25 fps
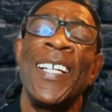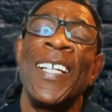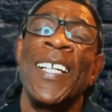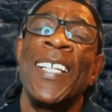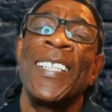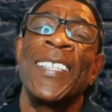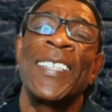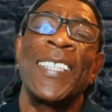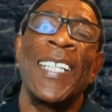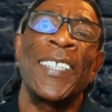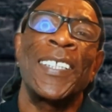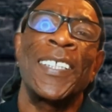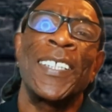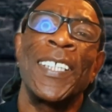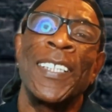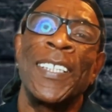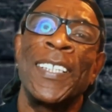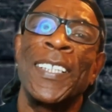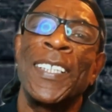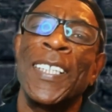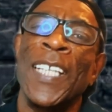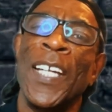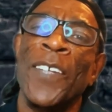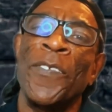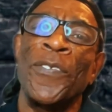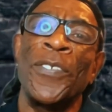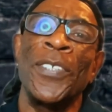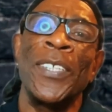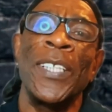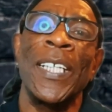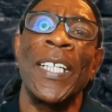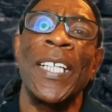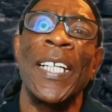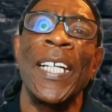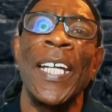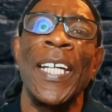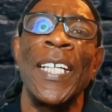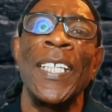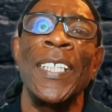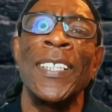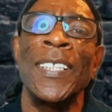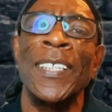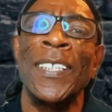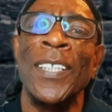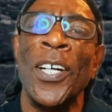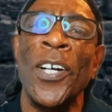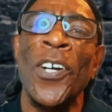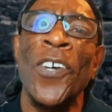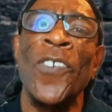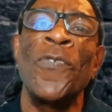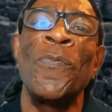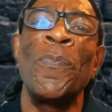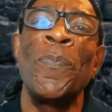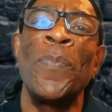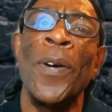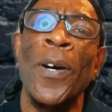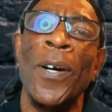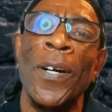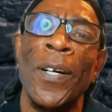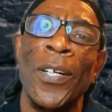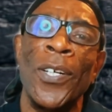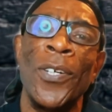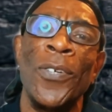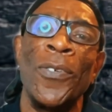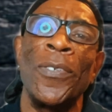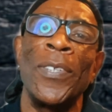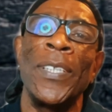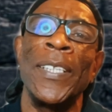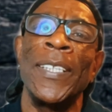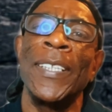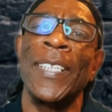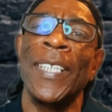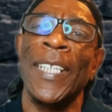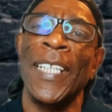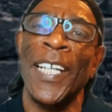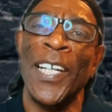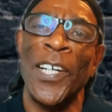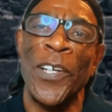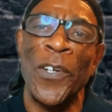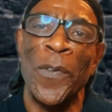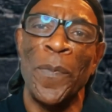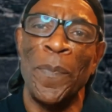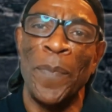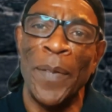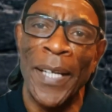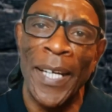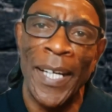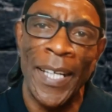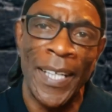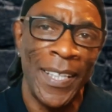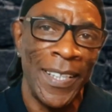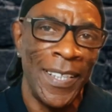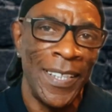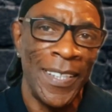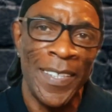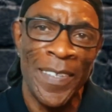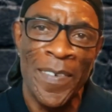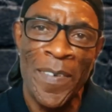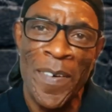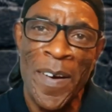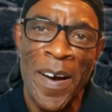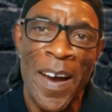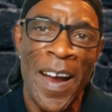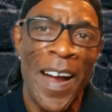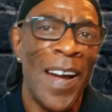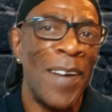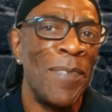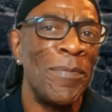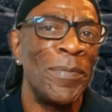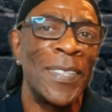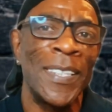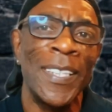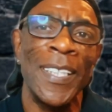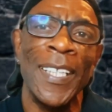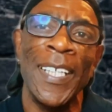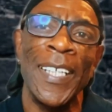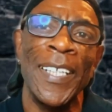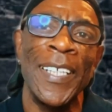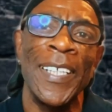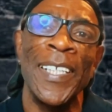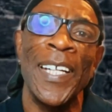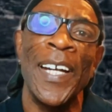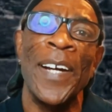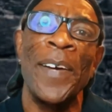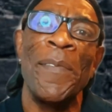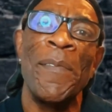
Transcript: That's a definite case of pot calling the kettle black, I'm telling you.